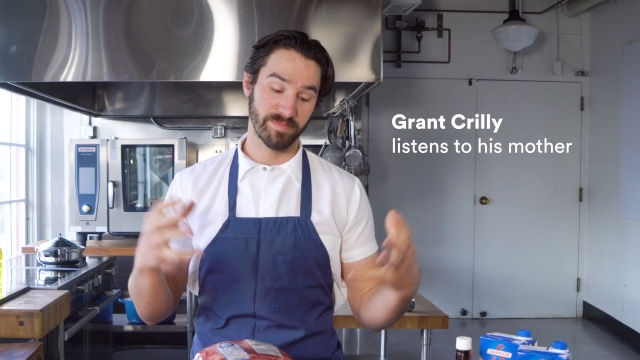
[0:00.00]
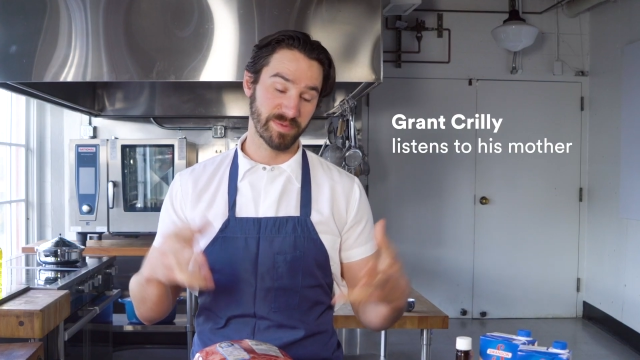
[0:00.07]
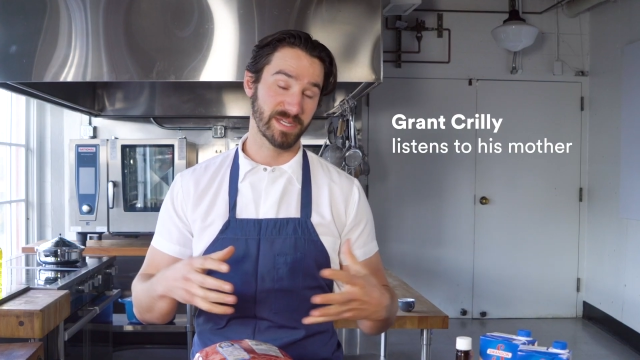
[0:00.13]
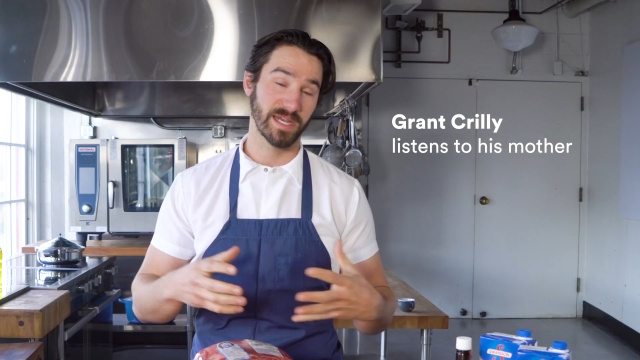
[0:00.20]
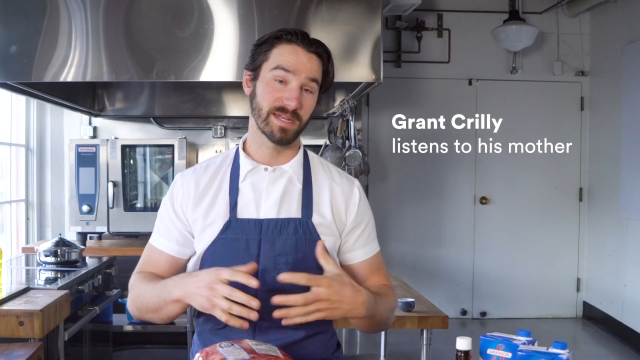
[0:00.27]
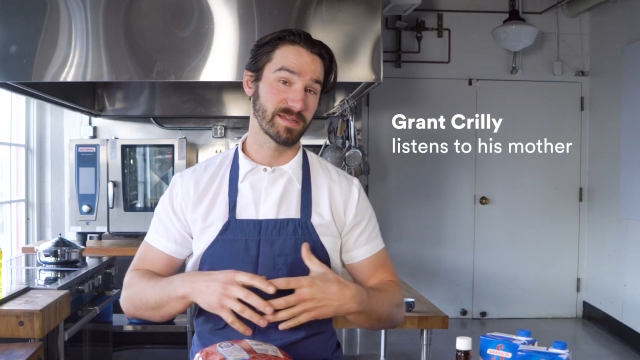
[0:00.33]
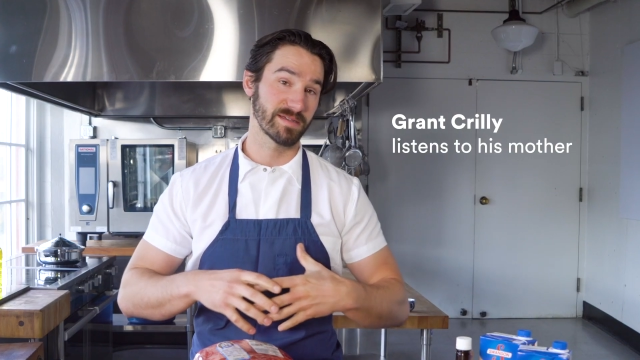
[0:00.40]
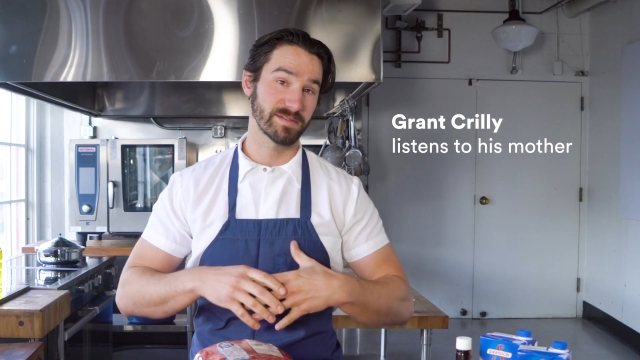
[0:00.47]

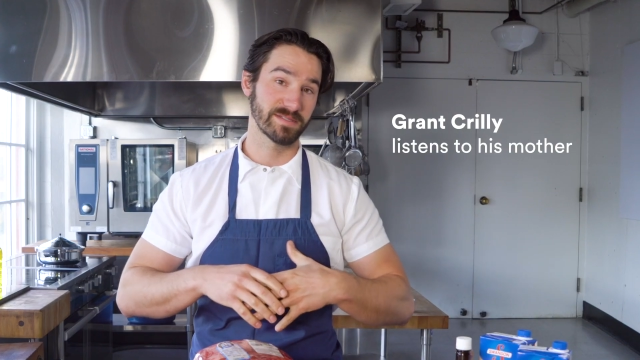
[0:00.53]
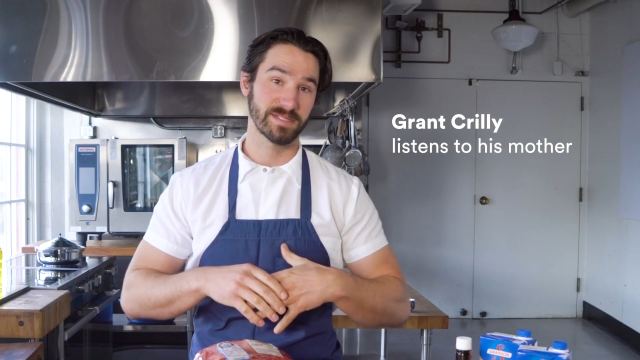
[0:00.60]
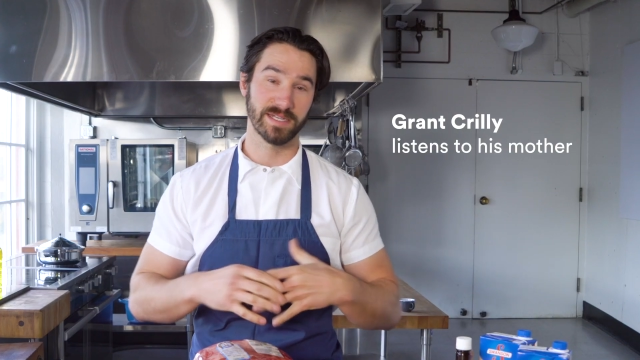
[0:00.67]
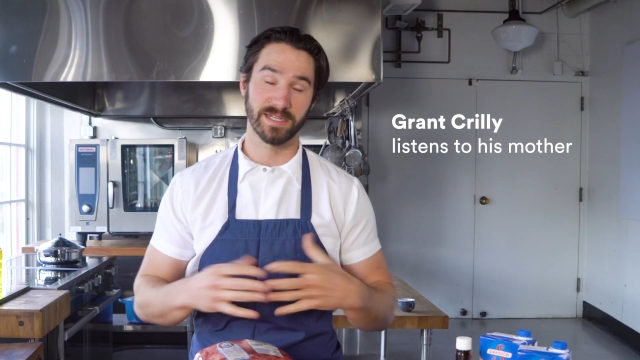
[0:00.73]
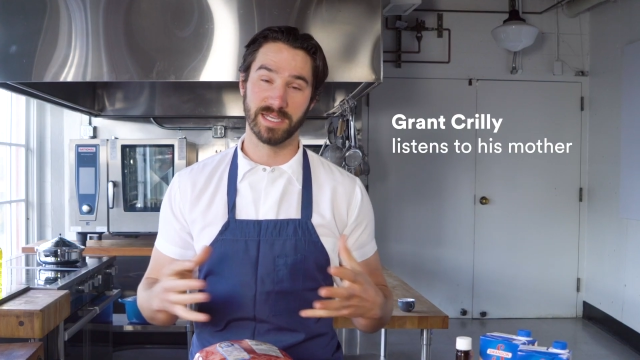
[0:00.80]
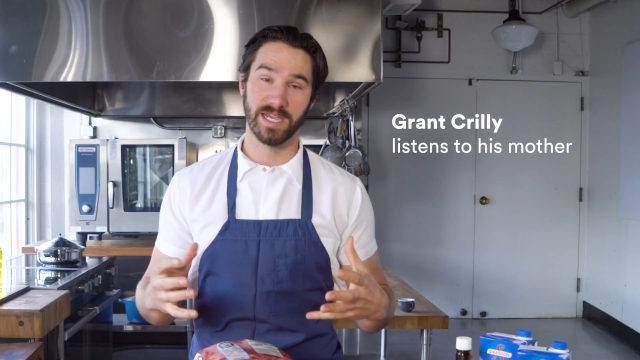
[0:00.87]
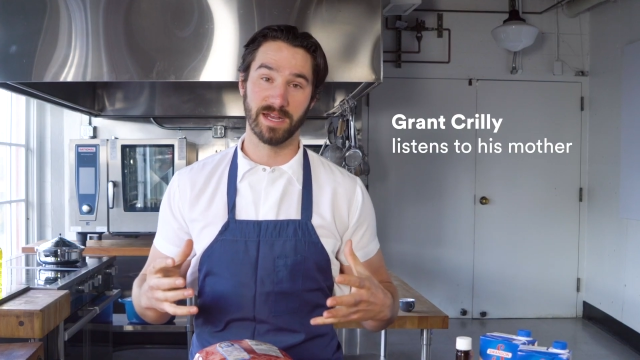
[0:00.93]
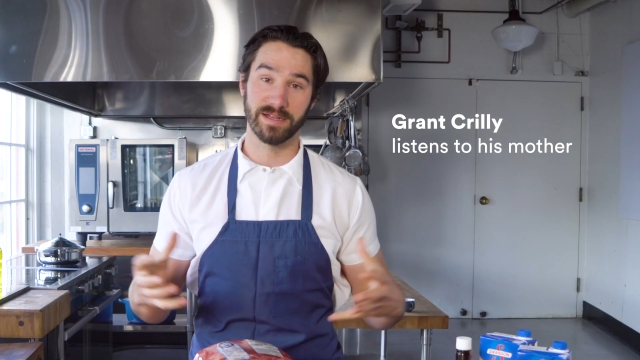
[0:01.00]
potatoes
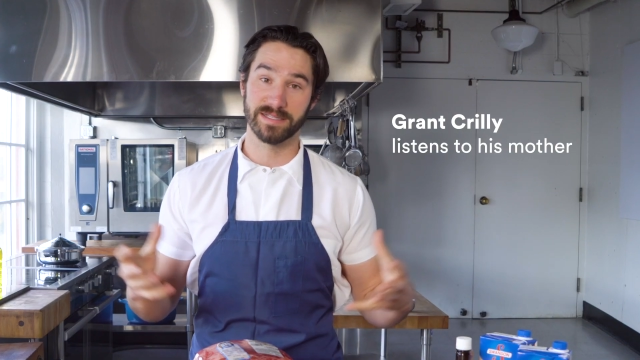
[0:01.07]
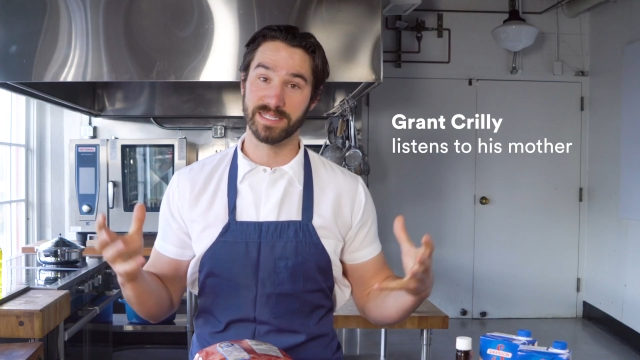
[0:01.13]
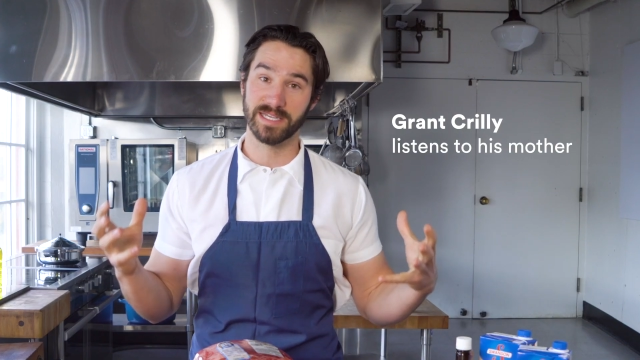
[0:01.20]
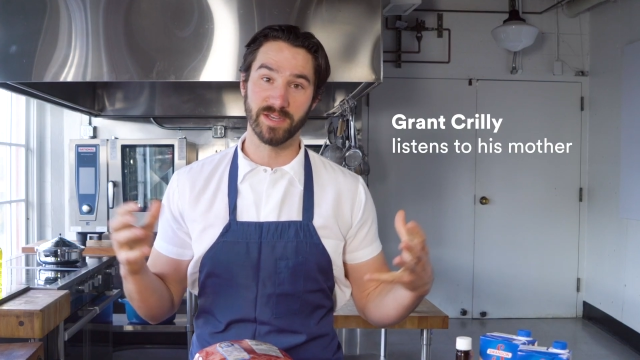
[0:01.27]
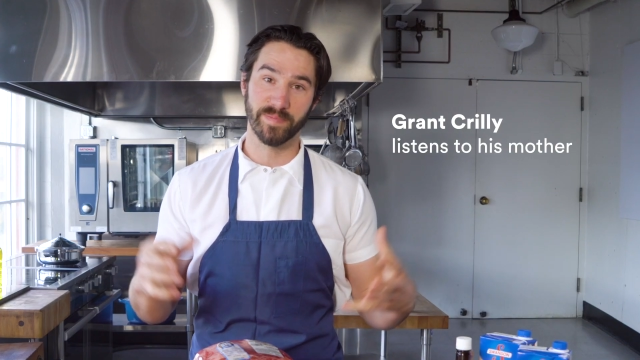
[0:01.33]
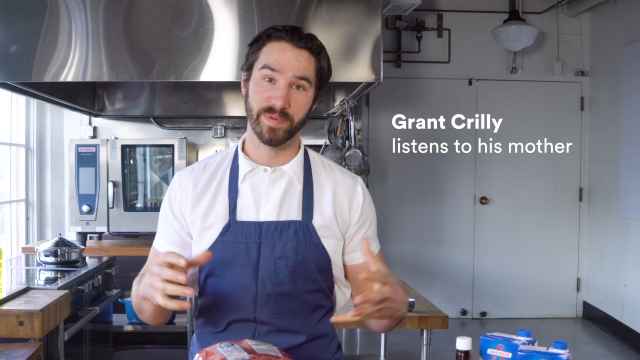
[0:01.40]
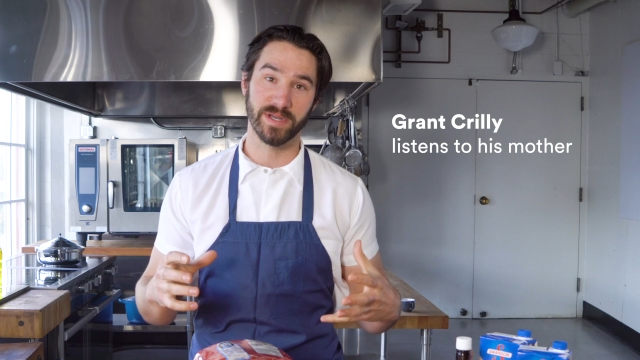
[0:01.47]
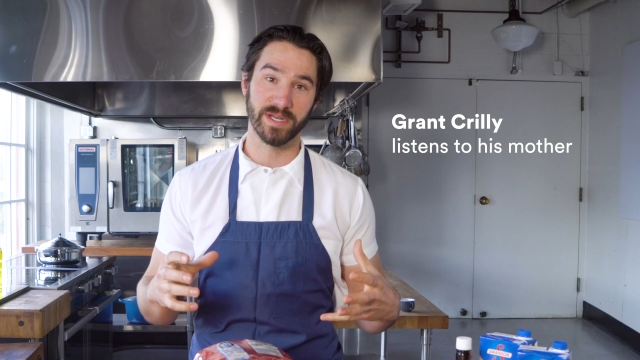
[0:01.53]
and carrots and
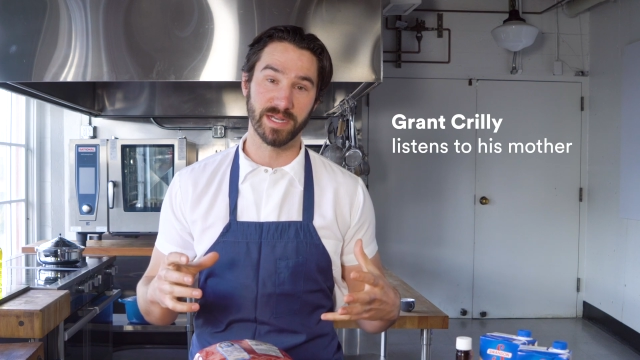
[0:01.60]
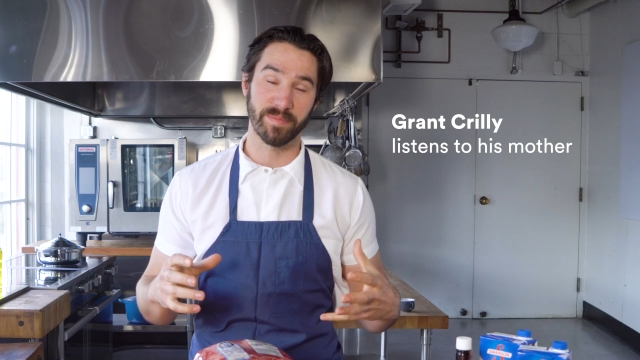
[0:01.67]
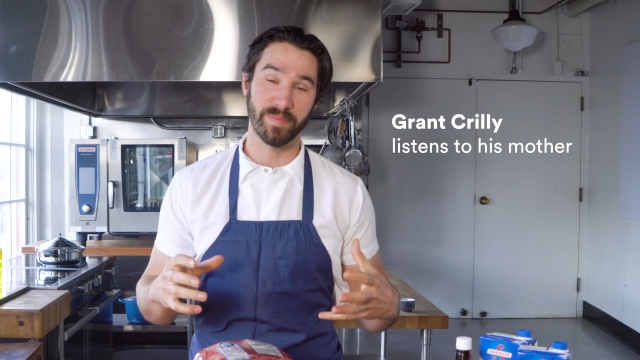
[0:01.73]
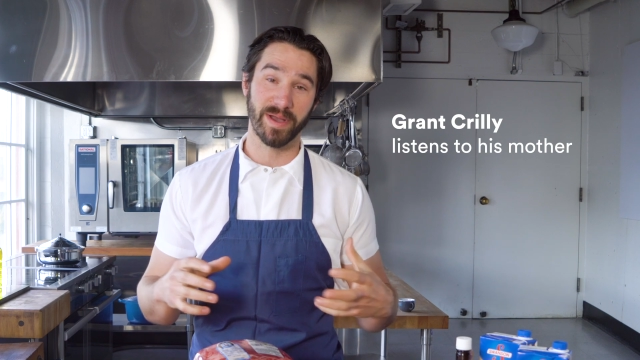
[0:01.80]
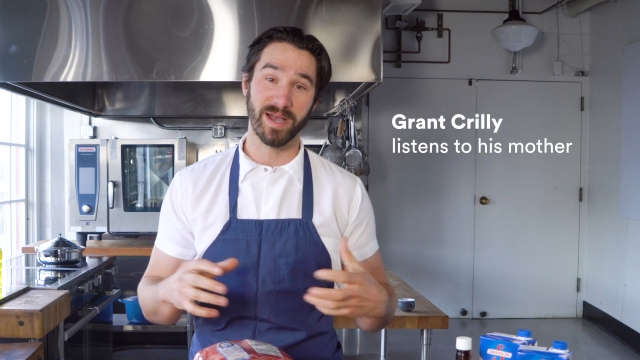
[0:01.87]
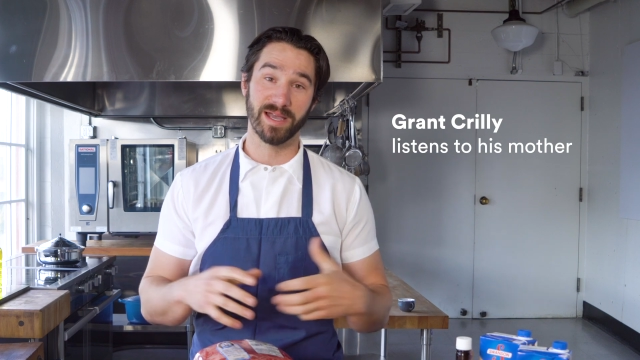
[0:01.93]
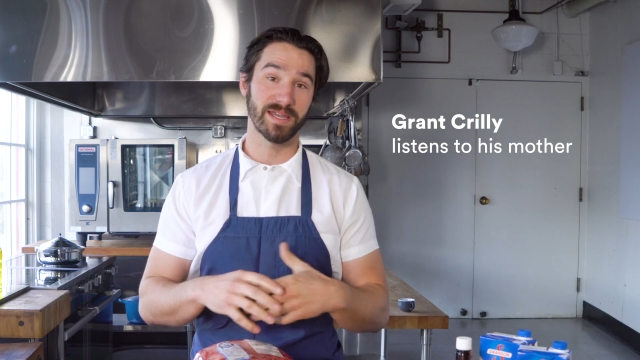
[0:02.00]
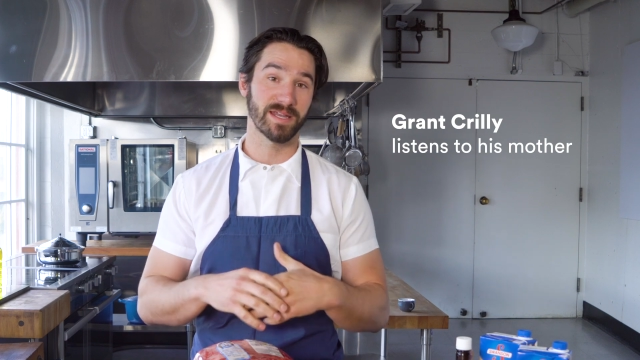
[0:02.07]
you put it in a
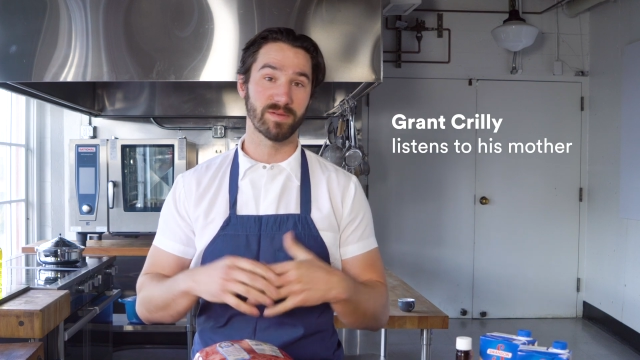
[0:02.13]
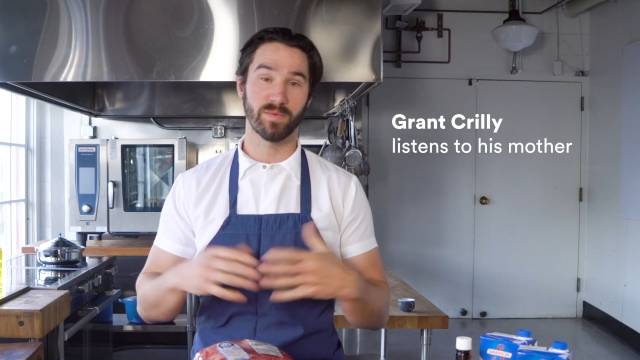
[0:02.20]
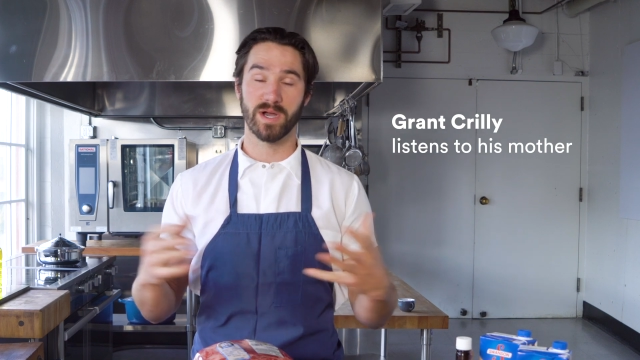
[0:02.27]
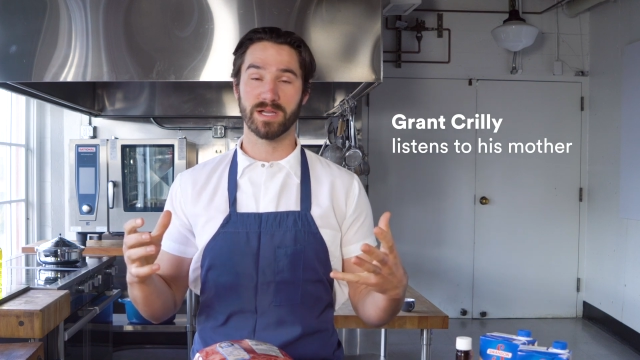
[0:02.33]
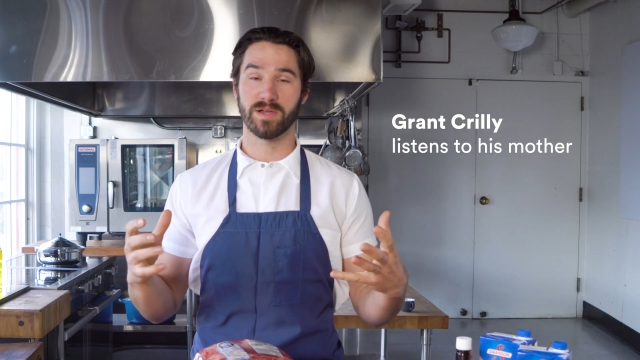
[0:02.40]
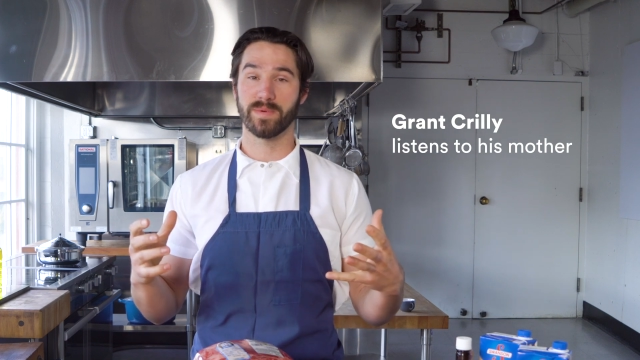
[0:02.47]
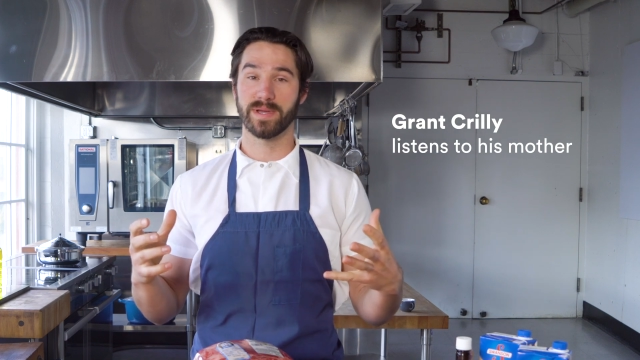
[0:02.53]
pot and walk